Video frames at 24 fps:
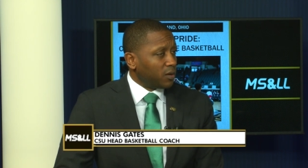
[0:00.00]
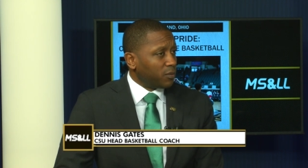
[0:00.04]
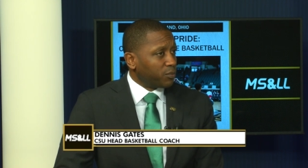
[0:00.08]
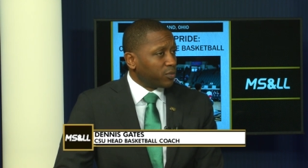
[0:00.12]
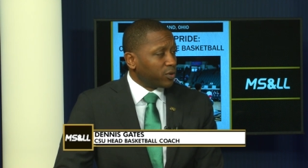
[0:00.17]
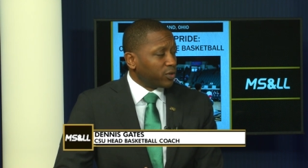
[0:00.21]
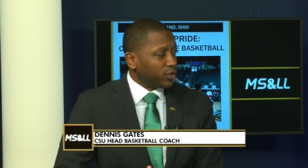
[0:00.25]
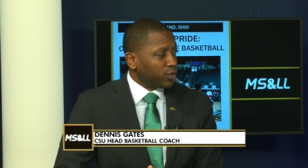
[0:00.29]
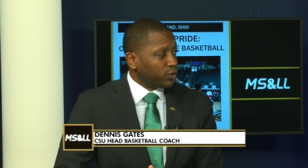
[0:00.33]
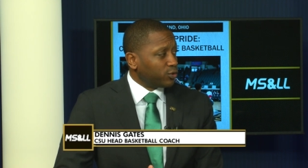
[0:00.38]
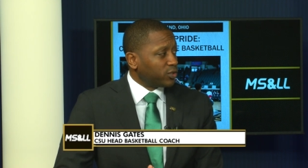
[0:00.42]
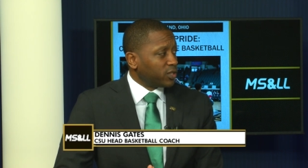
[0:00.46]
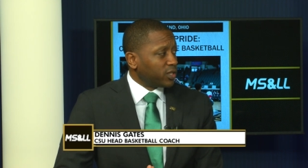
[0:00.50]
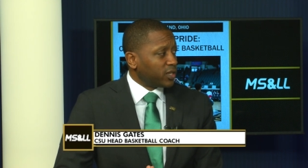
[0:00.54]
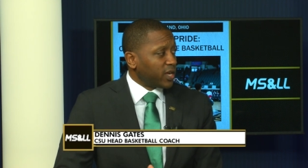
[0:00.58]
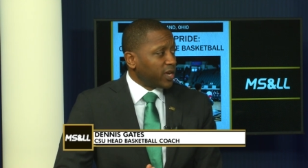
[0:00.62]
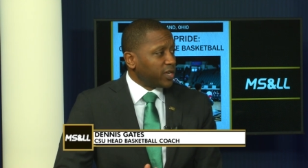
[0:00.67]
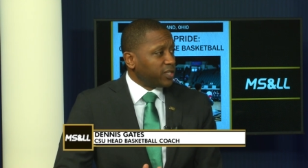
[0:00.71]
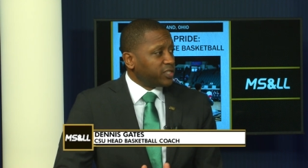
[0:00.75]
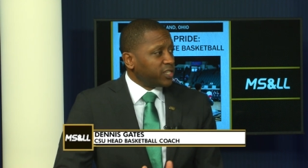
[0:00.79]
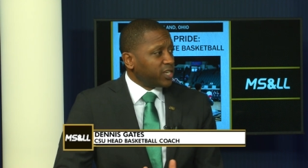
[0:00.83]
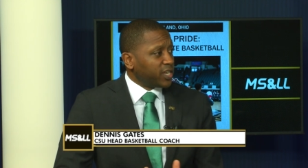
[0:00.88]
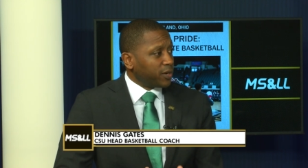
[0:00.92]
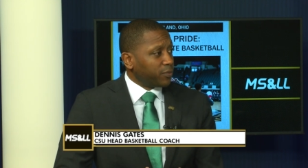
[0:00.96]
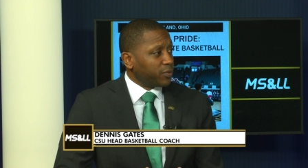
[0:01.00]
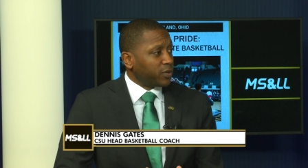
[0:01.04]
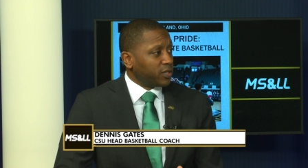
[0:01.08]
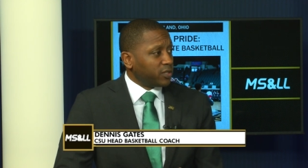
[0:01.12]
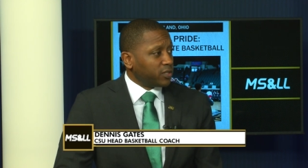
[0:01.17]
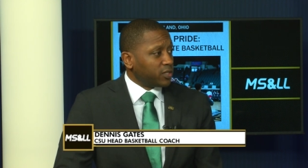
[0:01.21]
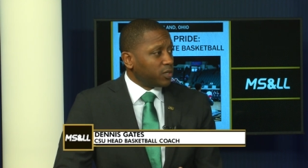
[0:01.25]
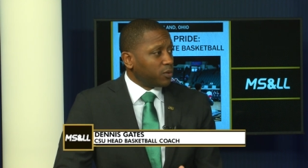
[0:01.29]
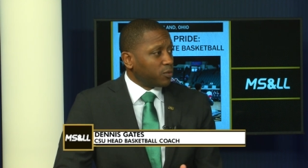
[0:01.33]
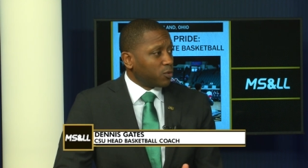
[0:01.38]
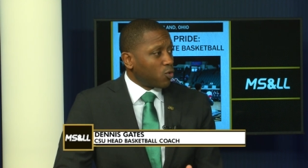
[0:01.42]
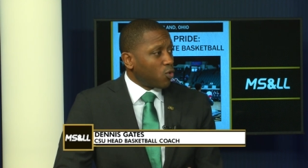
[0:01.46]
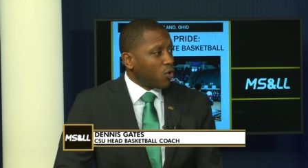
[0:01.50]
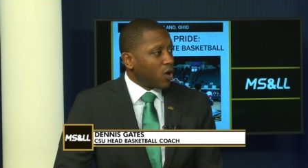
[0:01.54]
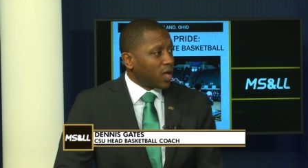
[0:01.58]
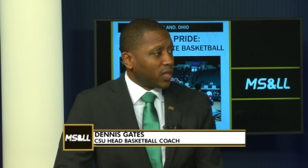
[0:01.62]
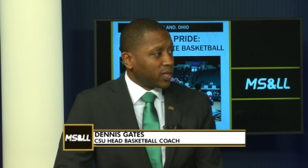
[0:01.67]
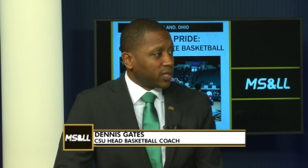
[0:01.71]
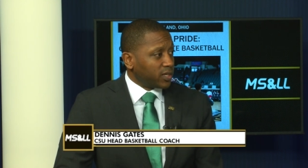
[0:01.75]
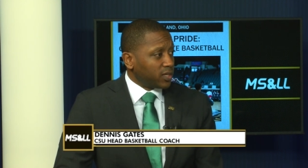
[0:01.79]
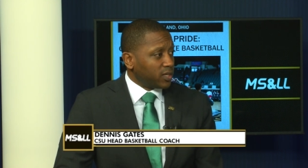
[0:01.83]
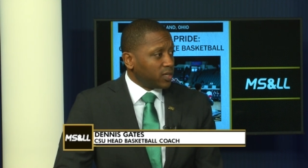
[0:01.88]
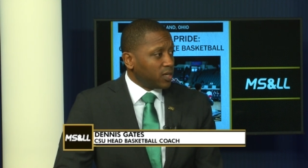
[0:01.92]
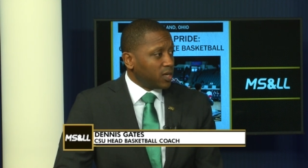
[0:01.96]
Producing a championship
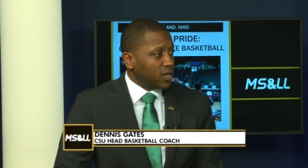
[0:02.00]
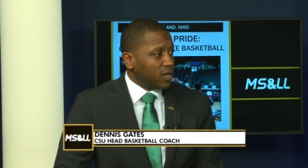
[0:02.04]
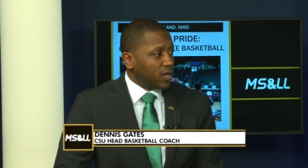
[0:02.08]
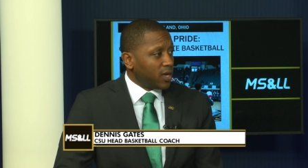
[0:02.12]
quality.